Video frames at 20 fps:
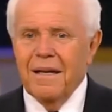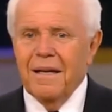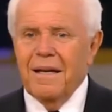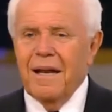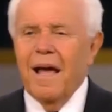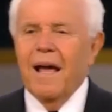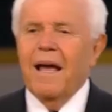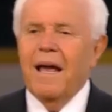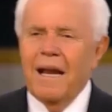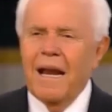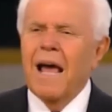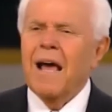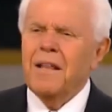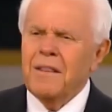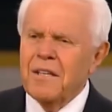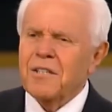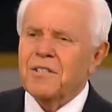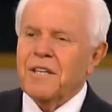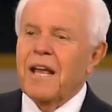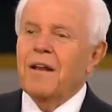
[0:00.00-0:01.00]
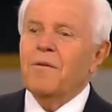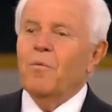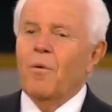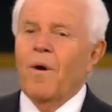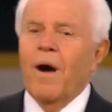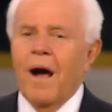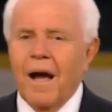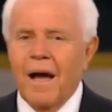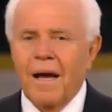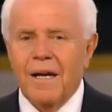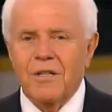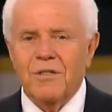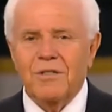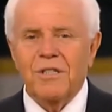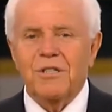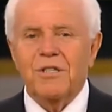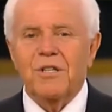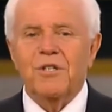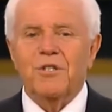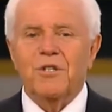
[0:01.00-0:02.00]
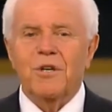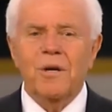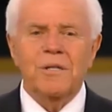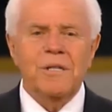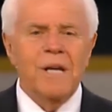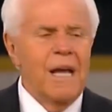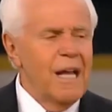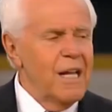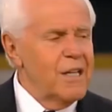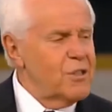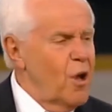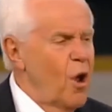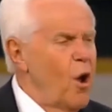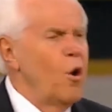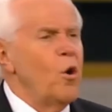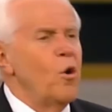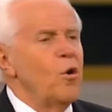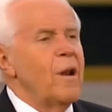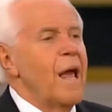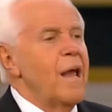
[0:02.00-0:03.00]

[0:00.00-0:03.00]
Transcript: Now, and I understand why, because it's insurance. It's all on